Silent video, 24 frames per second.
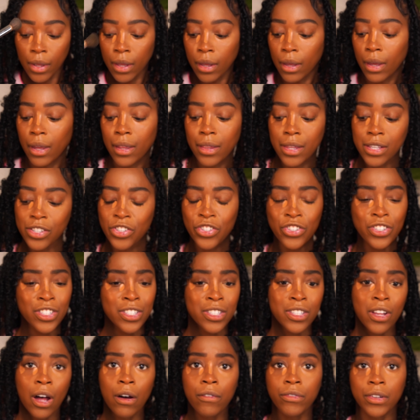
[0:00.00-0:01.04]
And this is just
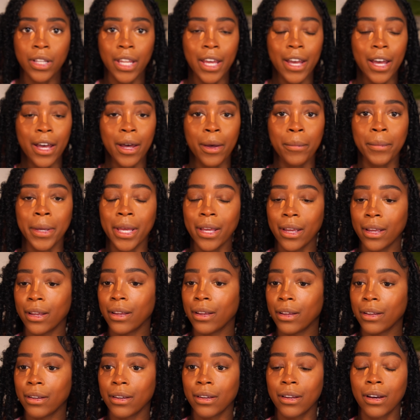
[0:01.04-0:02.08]
soft glam
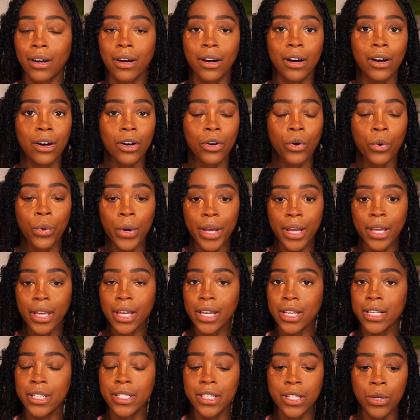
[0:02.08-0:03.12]
in a quick,
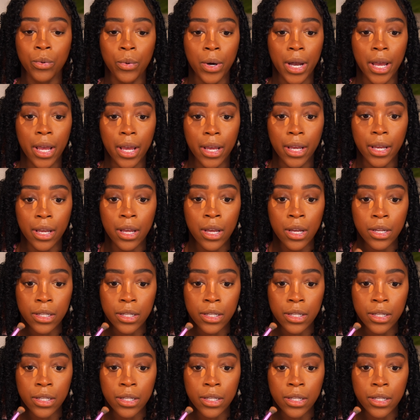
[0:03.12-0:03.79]
easy way.